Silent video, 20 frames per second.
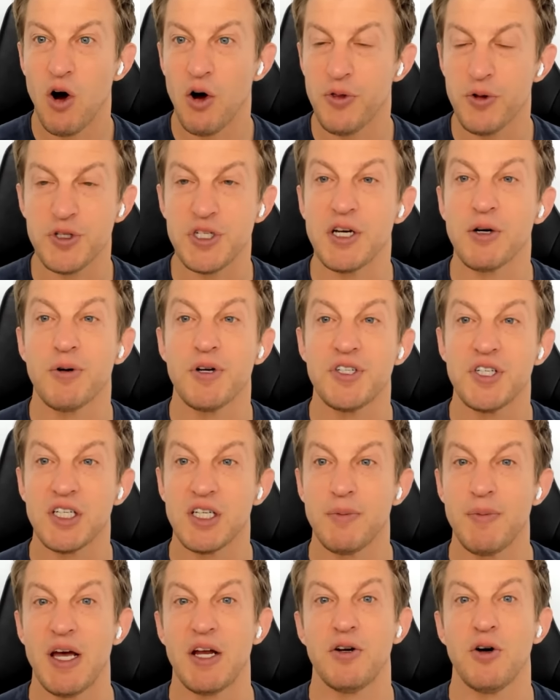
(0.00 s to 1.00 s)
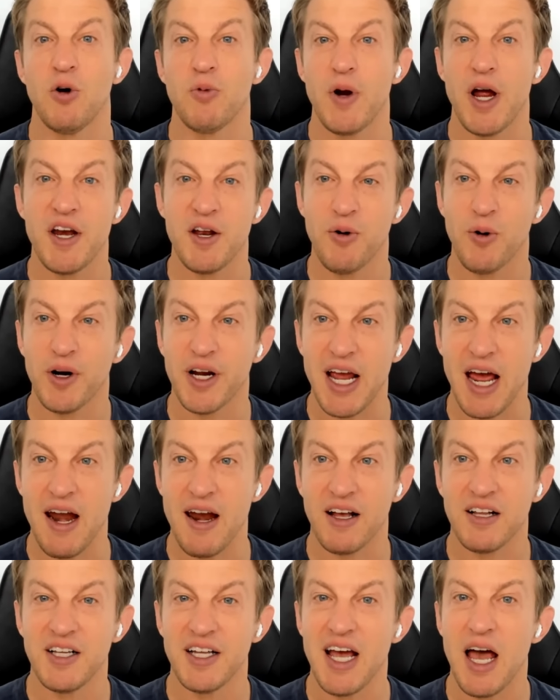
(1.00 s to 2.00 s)
There's increasing demand already
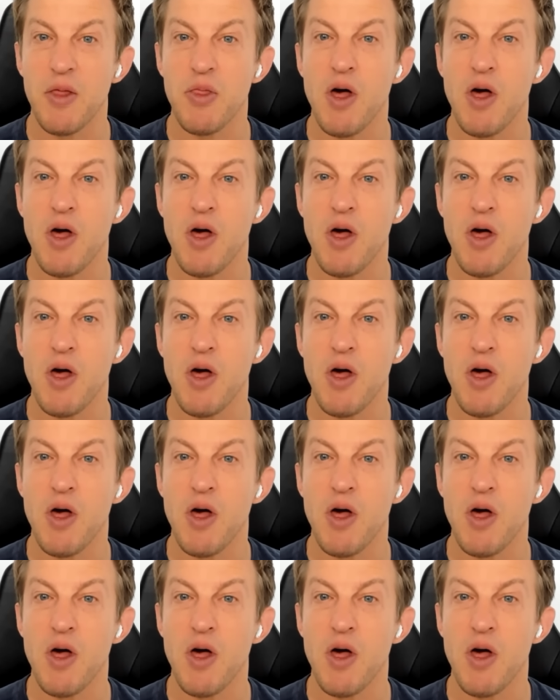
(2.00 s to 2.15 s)
organically.